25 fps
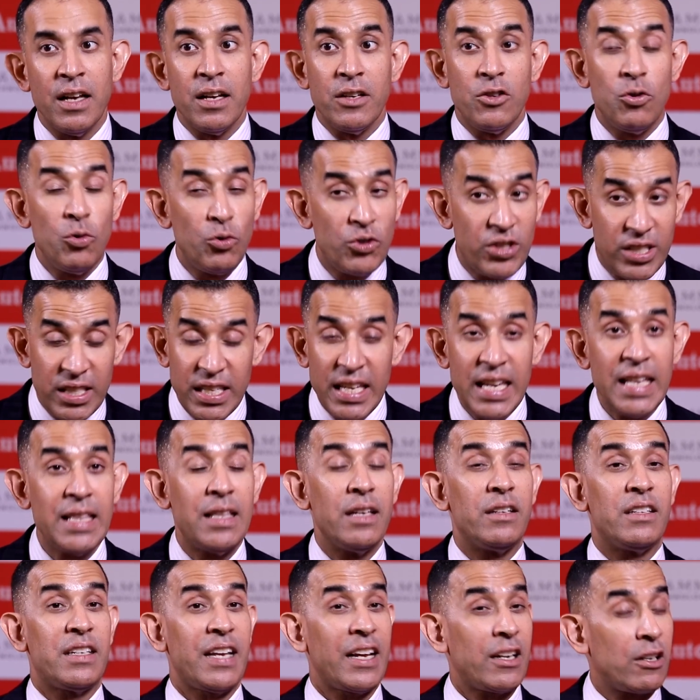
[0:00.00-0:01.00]
You see
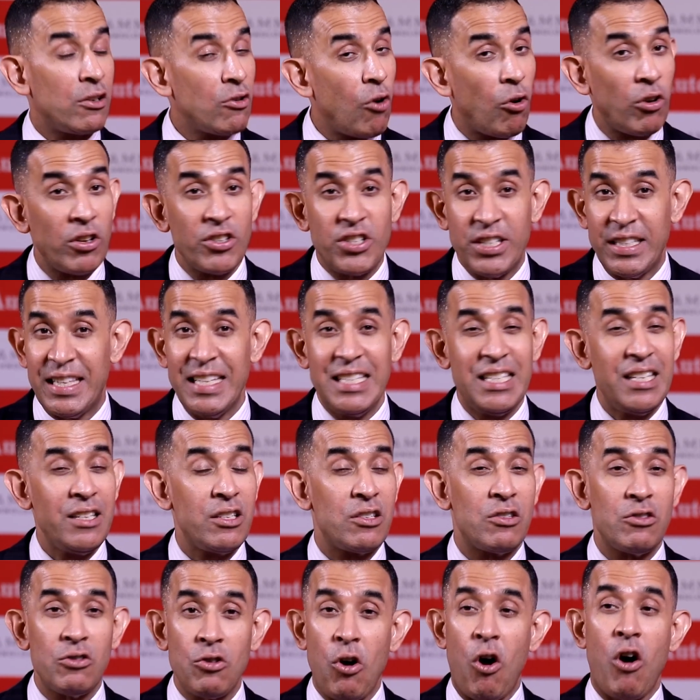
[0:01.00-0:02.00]
the technology. This is
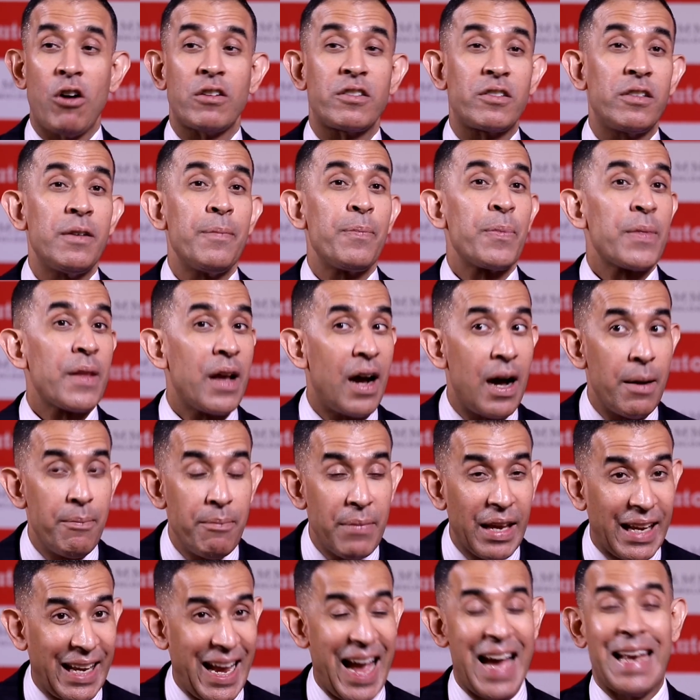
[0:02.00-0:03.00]
not a
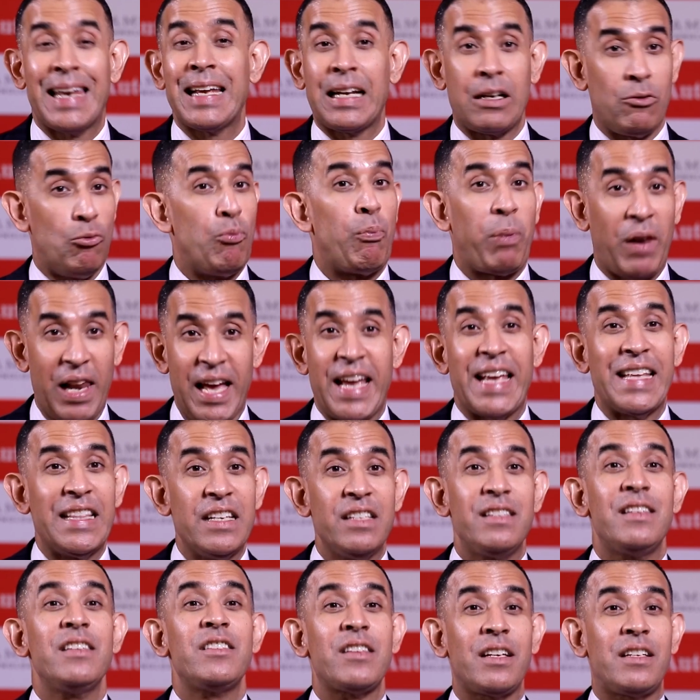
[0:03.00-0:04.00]
mechanical play.
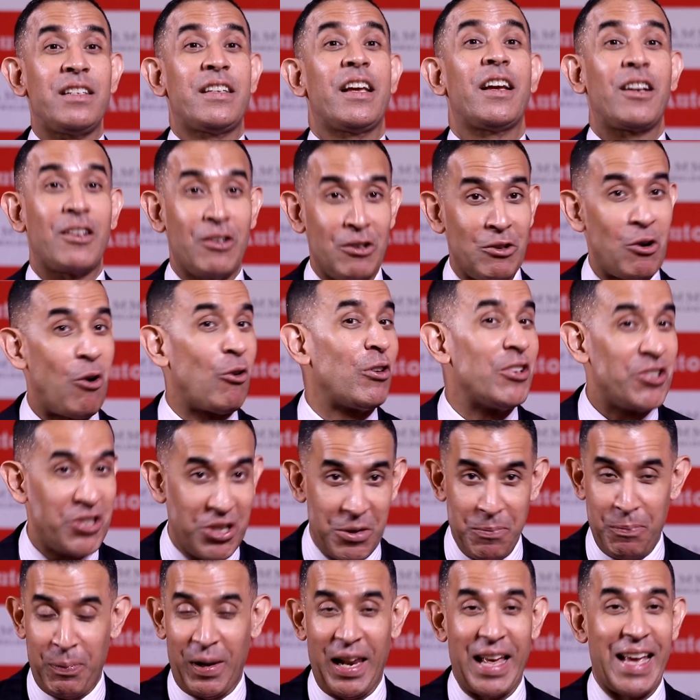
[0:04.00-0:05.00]
This is a
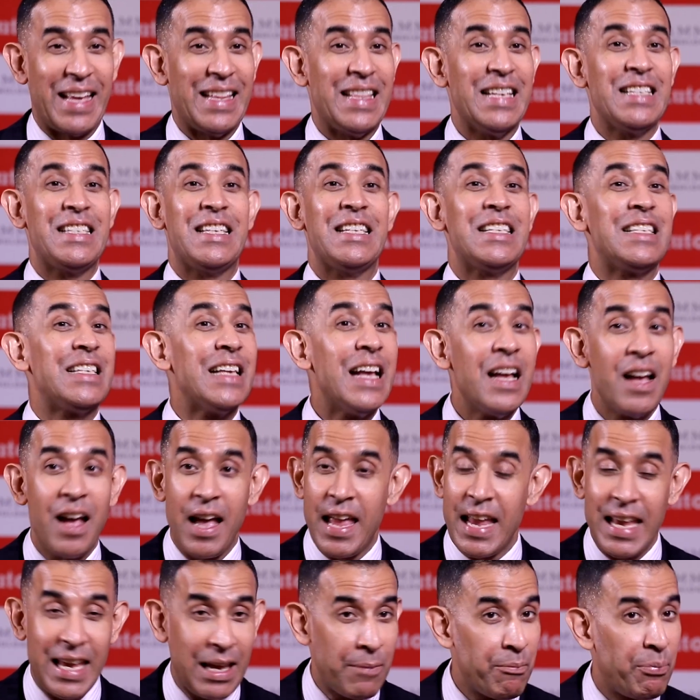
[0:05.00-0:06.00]
technology play. This is
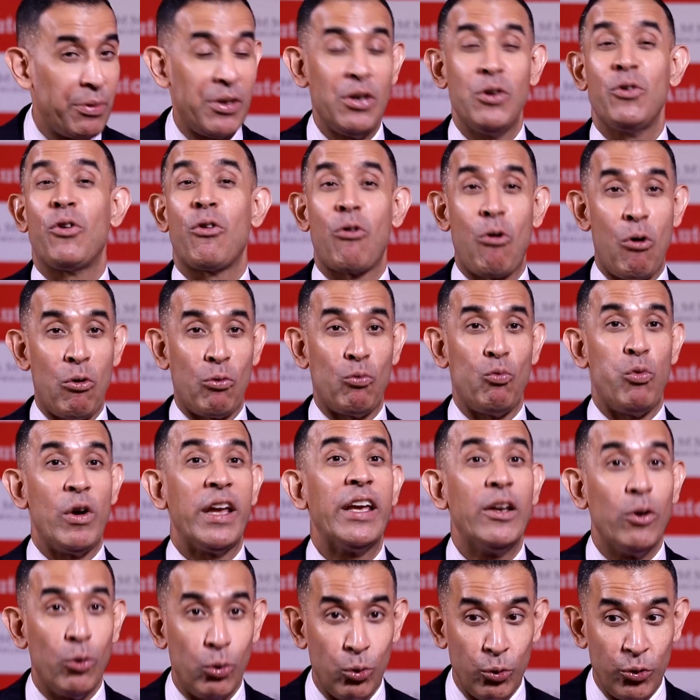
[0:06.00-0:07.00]
a computer on
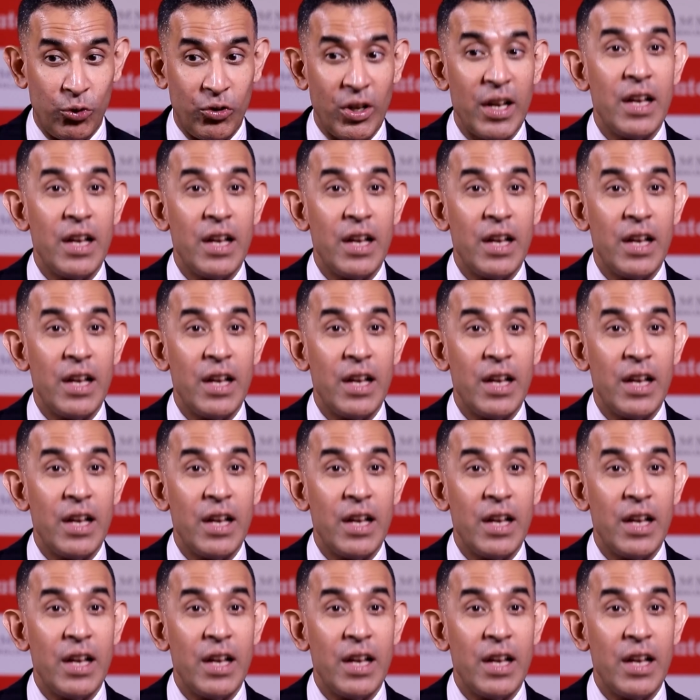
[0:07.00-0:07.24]
wheels.